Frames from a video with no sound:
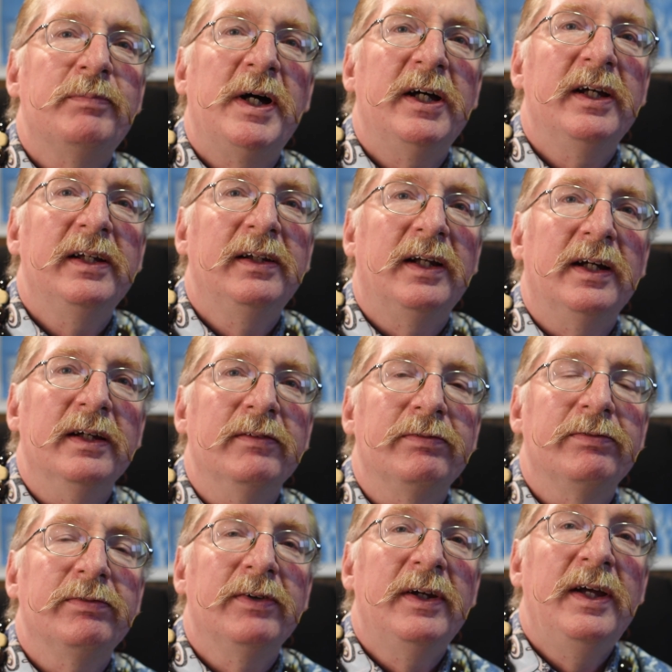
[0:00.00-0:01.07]
my
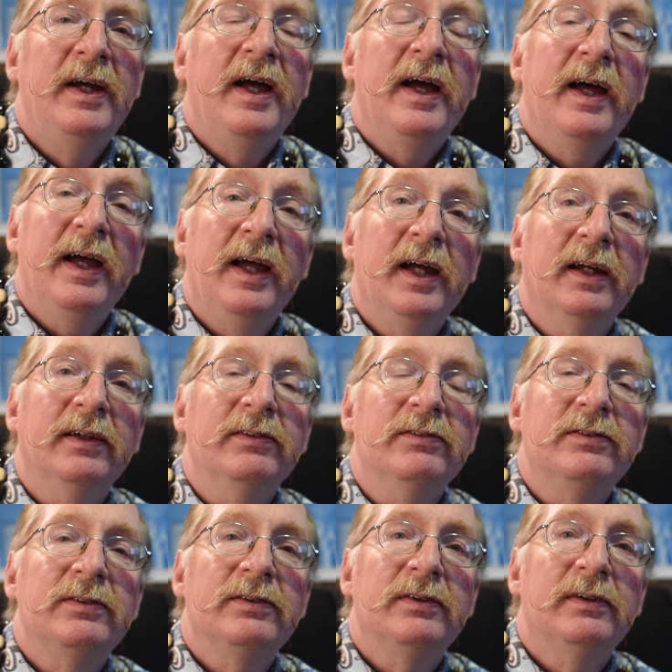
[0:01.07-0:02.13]
life,
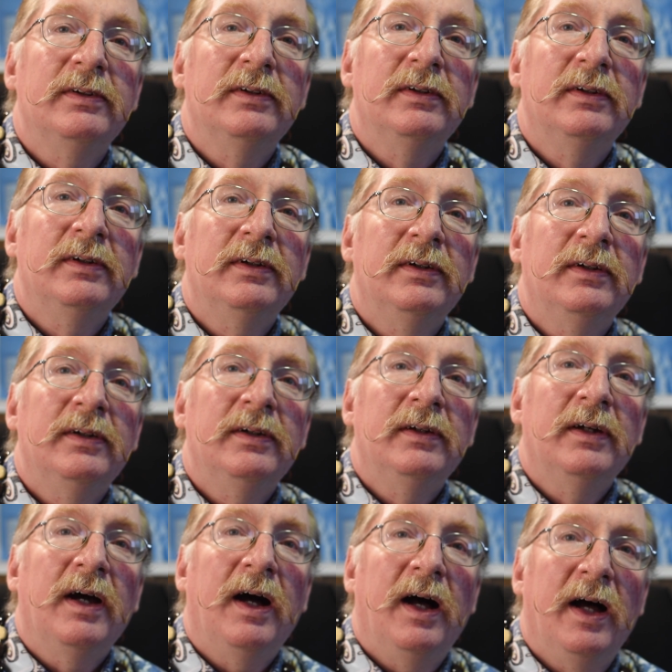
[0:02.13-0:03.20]
and
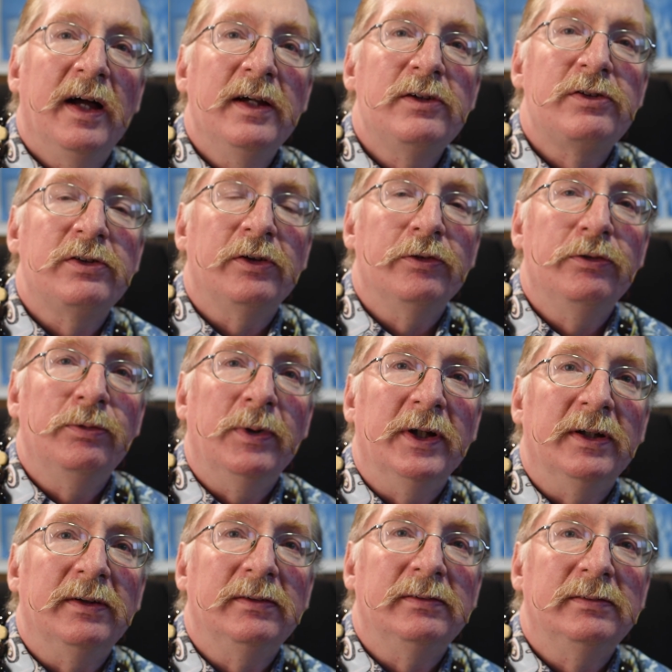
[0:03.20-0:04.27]
I shall
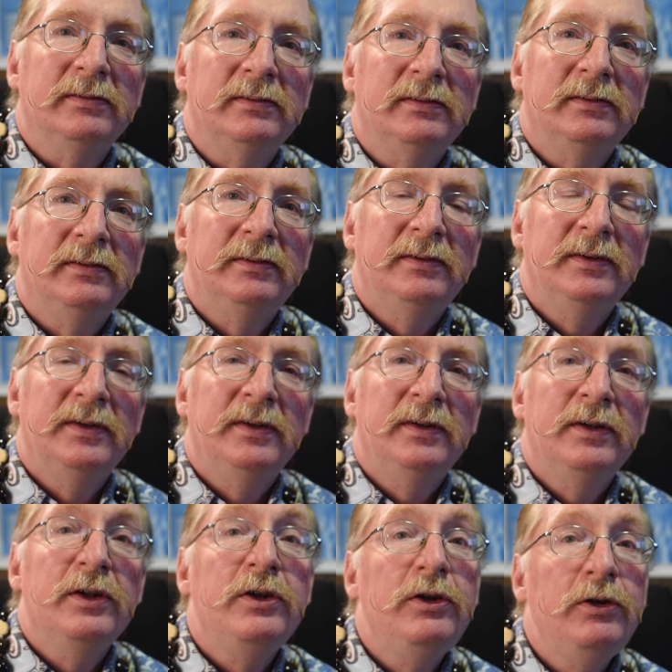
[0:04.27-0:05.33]
dwell,
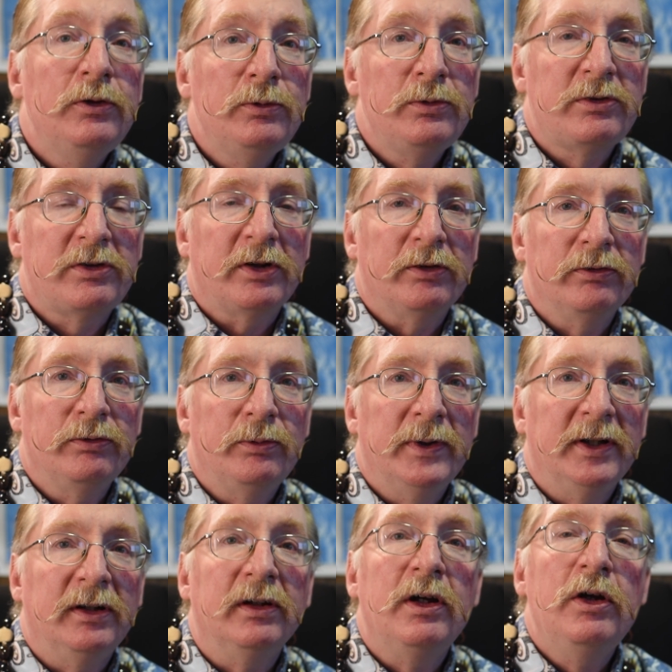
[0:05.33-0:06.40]
you shall
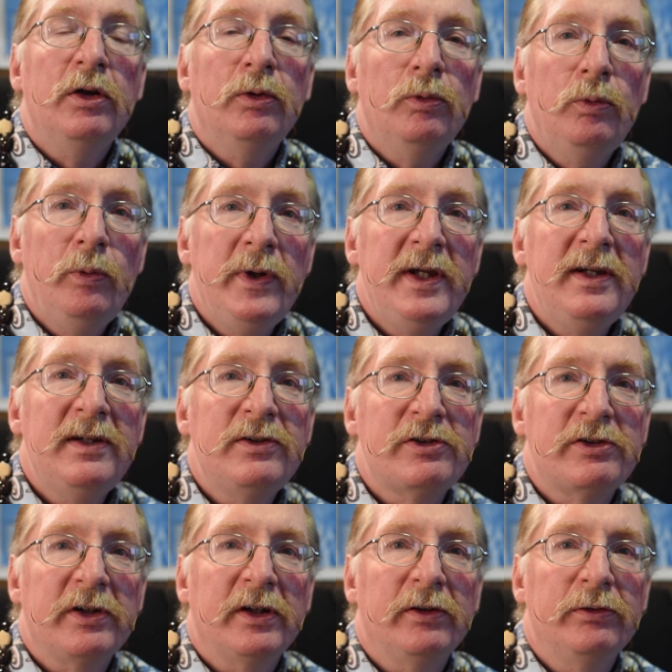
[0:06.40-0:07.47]
dwell, we
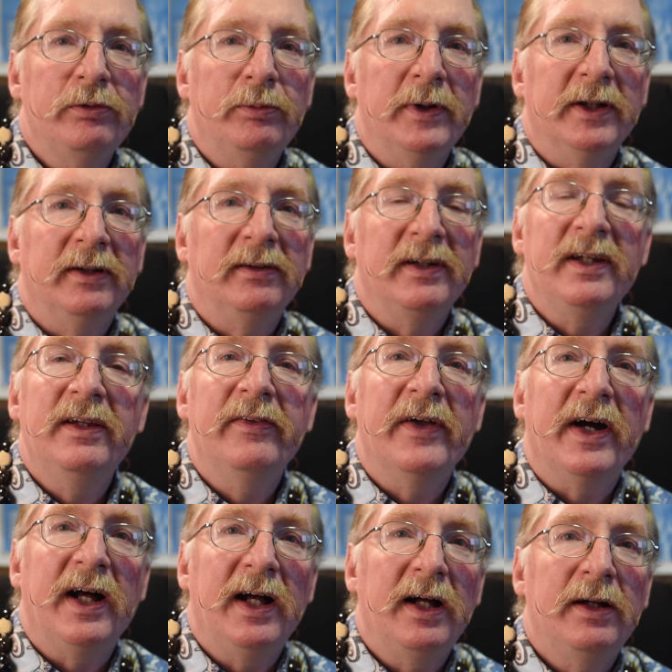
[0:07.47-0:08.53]
shall dwell in
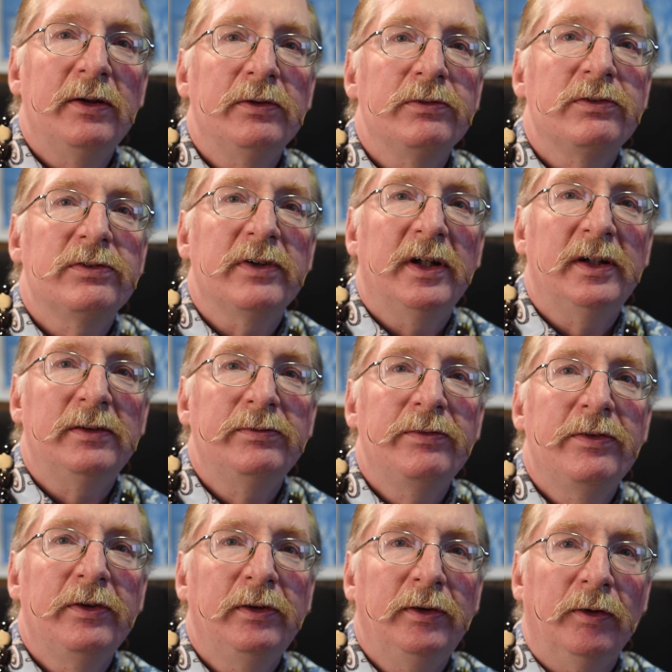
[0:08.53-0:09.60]
the house
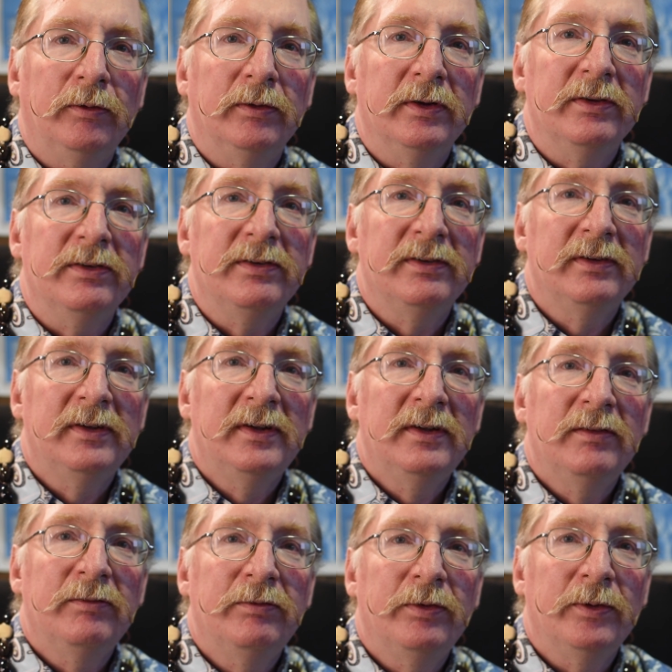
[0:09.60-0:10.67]
of the Lord
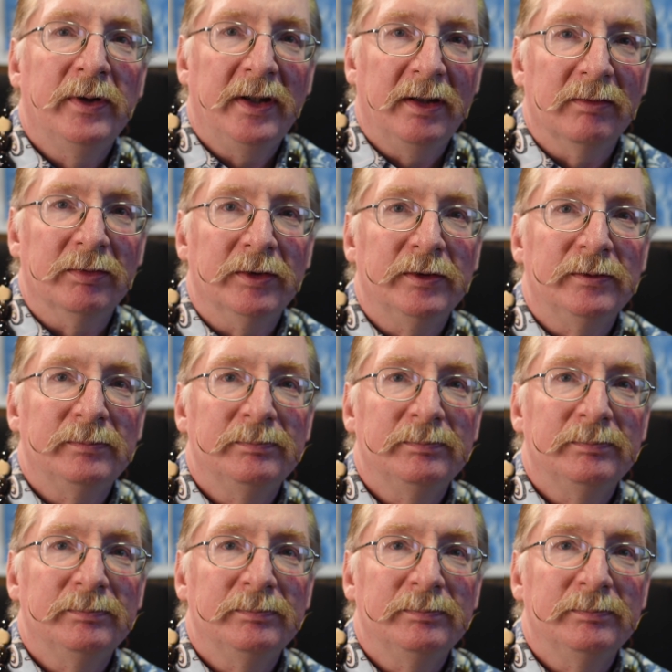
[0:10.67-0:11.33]
forever.